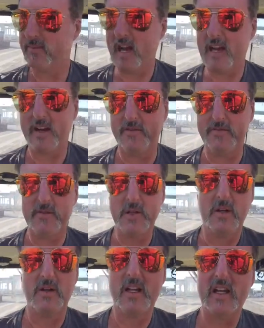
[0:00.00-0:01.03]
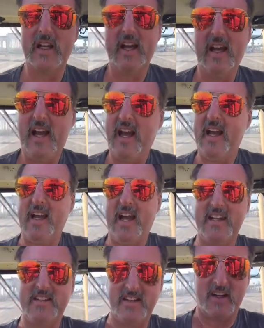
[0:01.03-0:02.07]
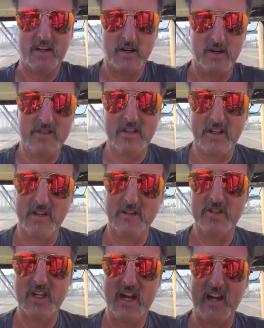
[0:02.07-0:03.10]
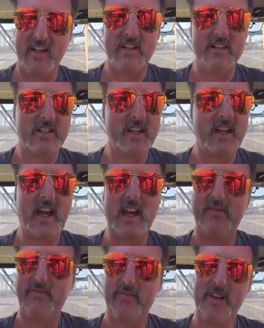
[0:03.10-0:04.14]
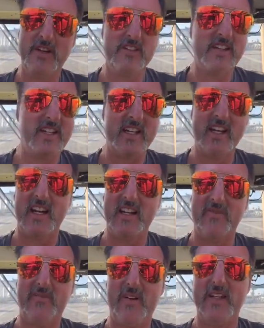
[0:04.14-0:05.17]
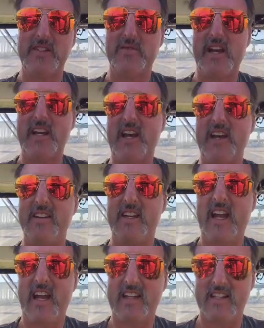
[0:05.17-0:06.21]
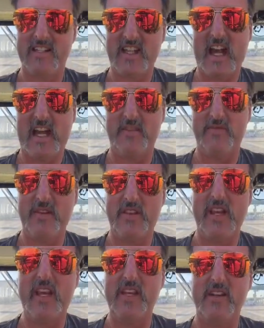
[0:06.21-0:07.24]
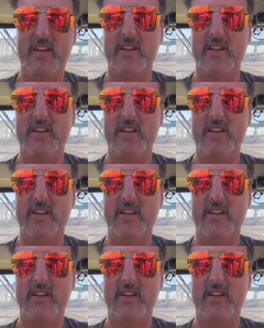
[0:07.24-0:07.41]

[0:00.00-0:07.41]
Pat here from Koga. Hey, it's our Coast to Coast Challenge, and if you're sitting on the fence right now and you can't decide if you think you